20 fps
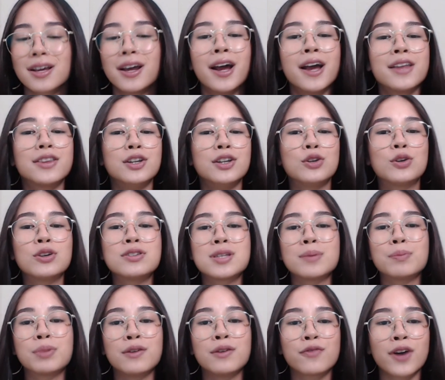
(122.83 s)
then you can
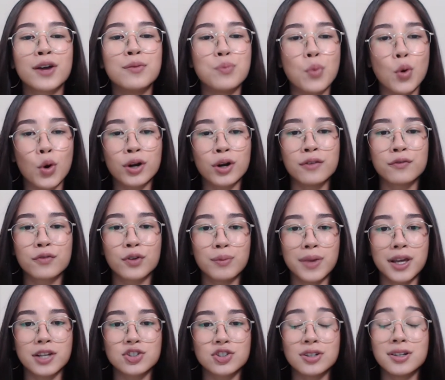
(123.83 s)
simply find more
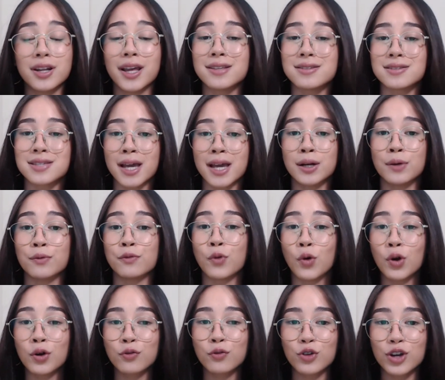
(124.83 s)
information and sign up for
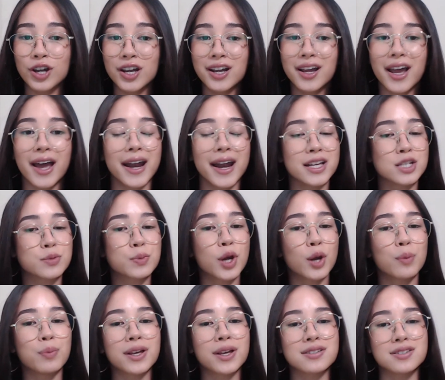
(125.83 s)
free at
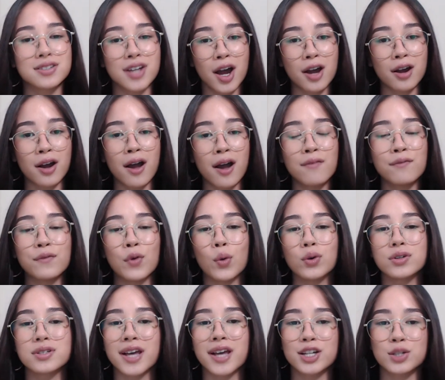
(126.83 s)
sbrpicks.com forward
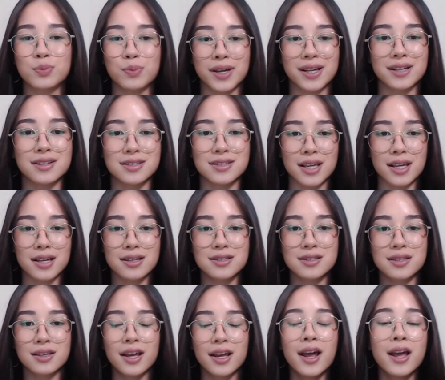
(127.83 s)
slash pick six.
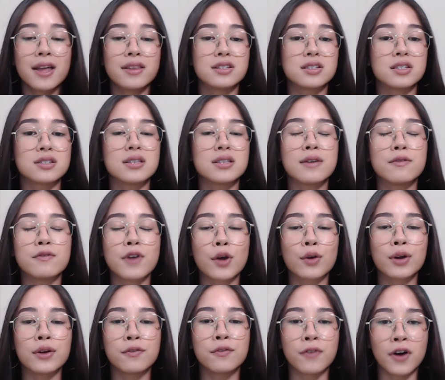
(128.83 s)
This is a very
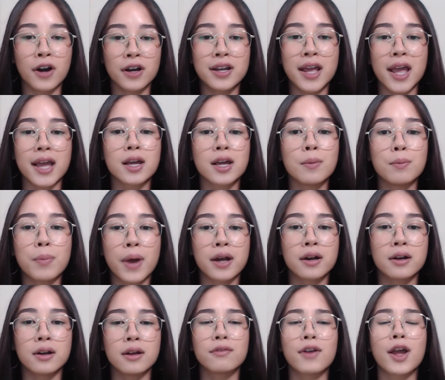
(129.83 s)
fun and
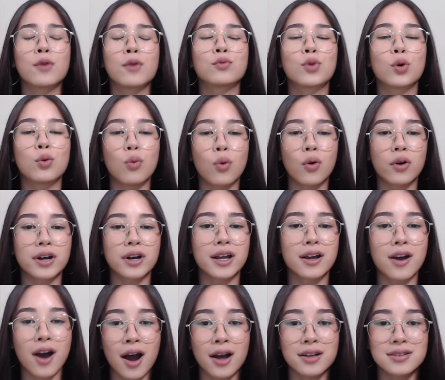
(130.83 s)
competitive and rewarding
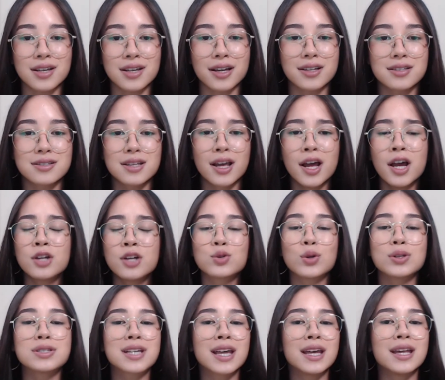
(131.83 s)
contest, so
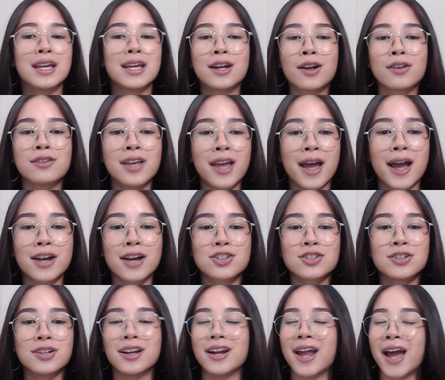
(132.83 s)
let's get in on the action
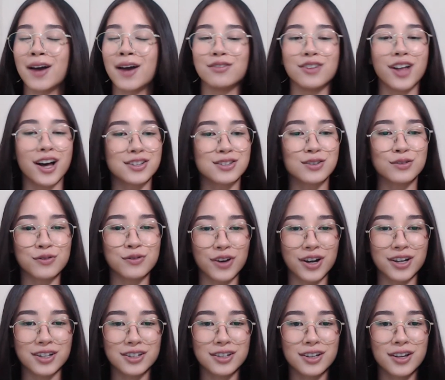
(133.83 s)
and have lots of
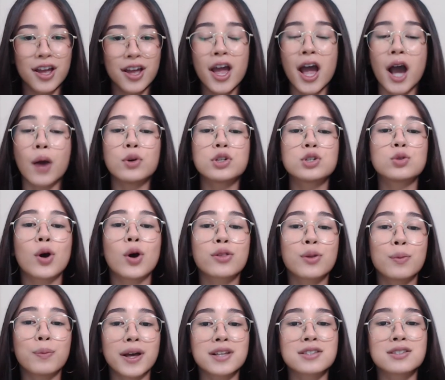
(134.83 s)
fun. I wish you all the
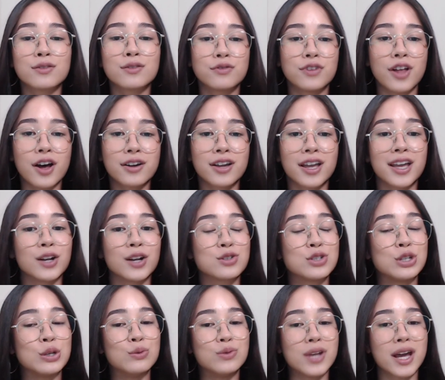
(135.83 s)
best of luck, and I'll see
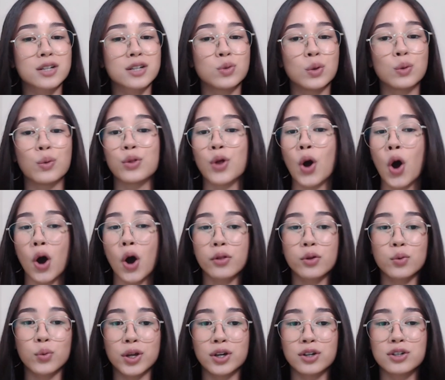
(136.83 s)
you next week with all the
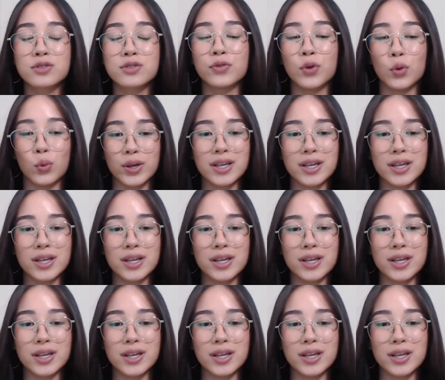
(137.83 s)
winners for week